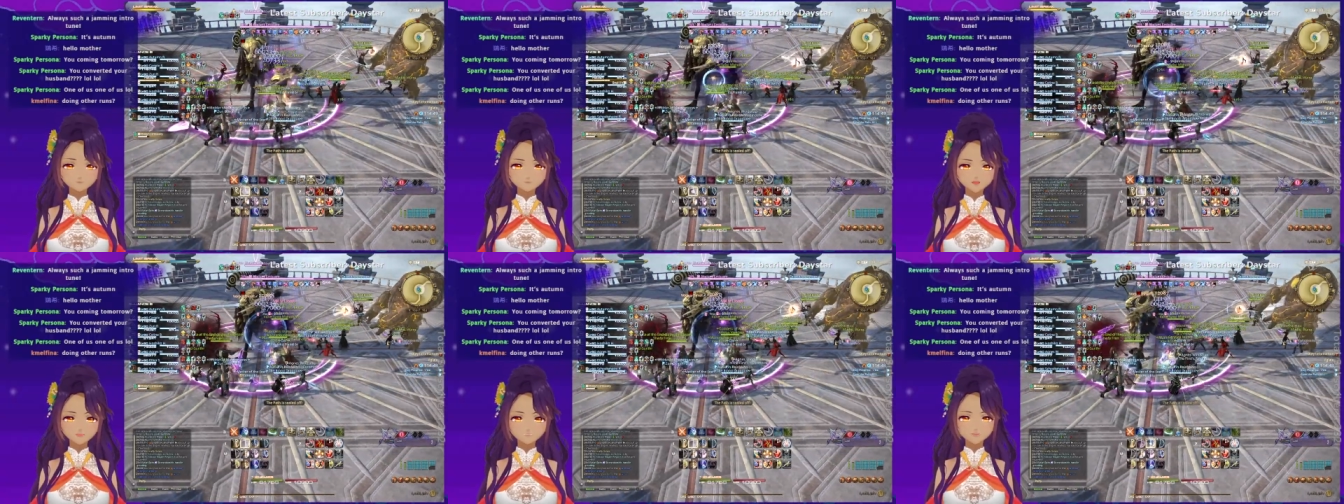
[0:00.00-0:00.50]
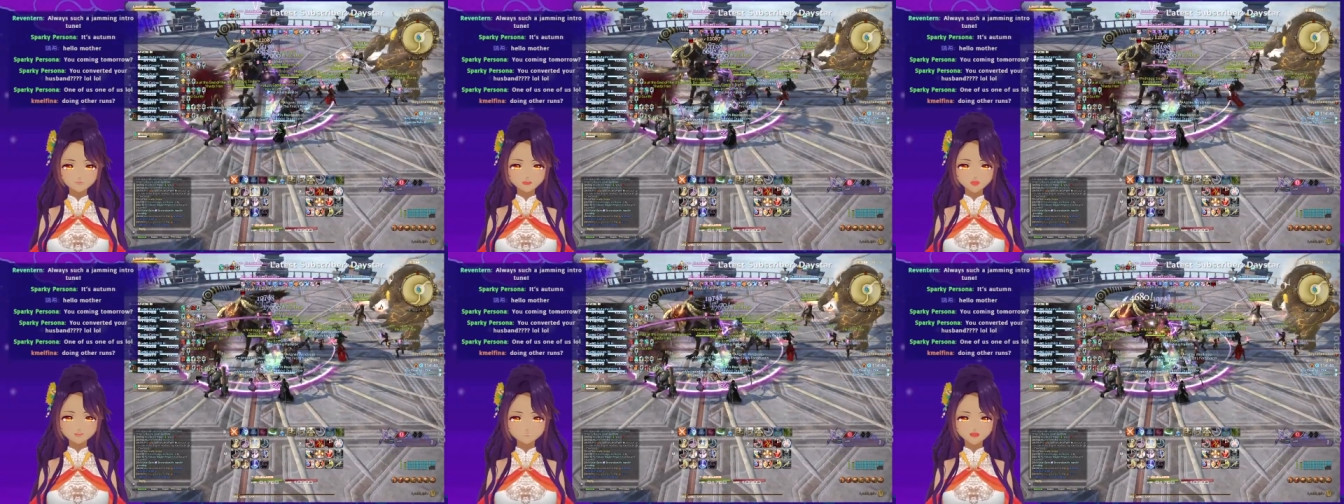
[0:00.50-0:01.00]
Actually,
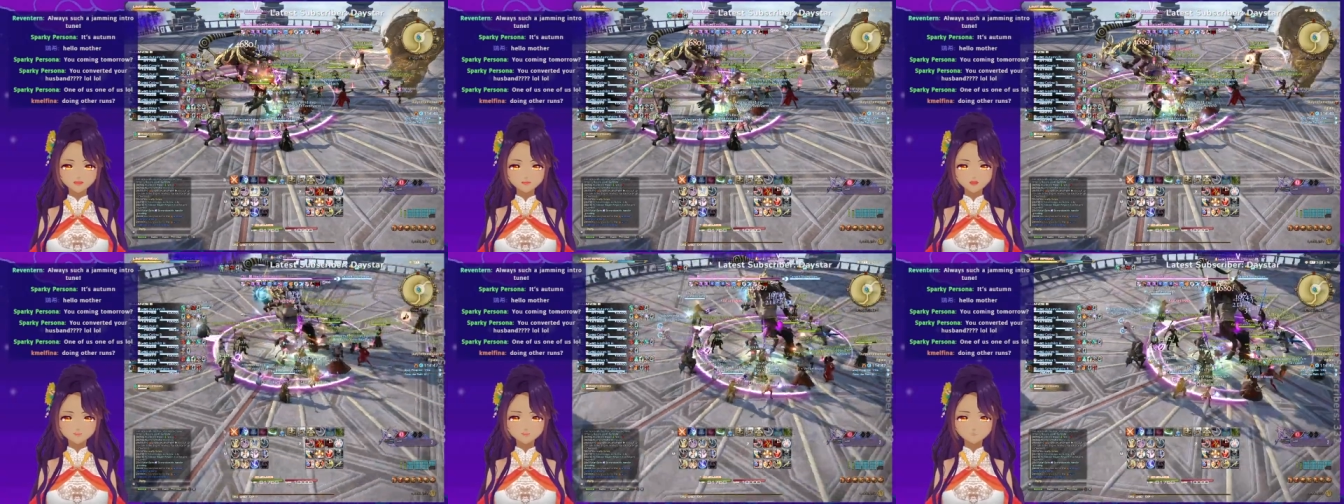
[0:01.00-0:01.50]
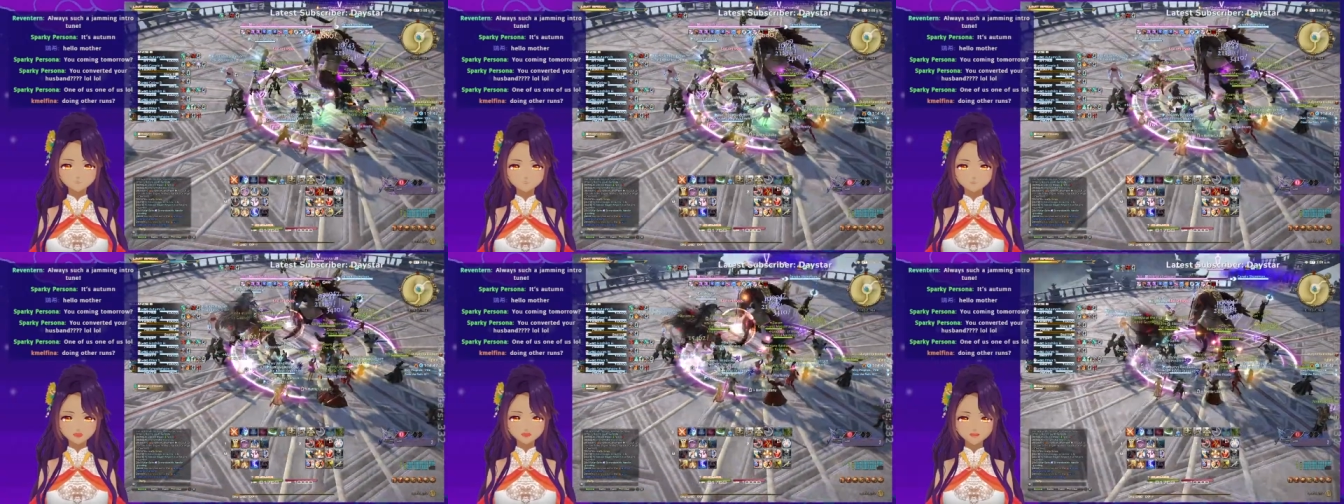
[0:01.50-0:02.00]
no, that's not even...
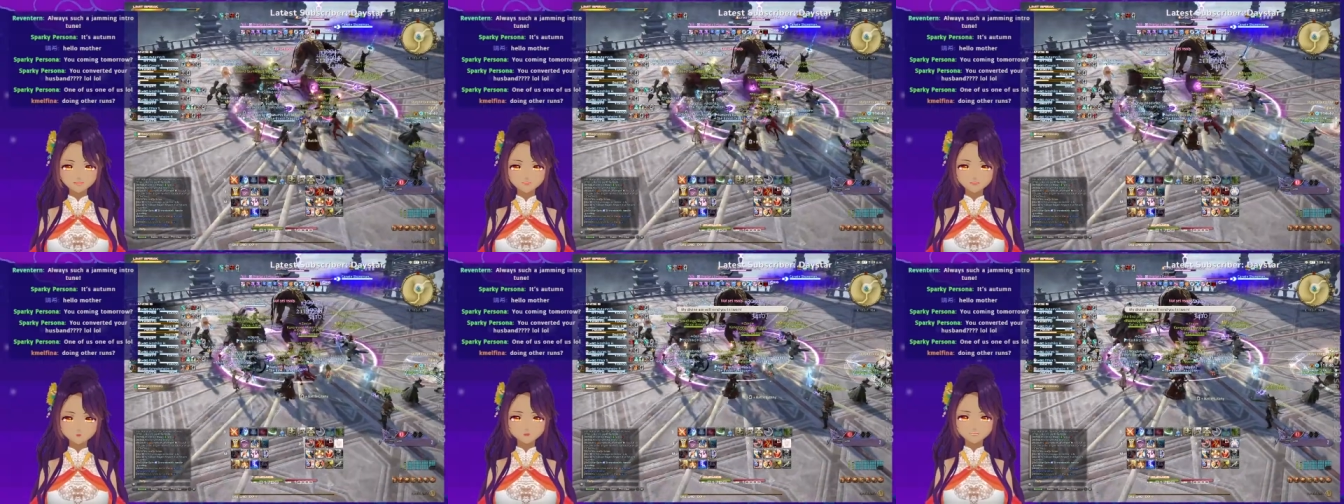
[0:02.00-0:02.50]
Okay, okay. Good.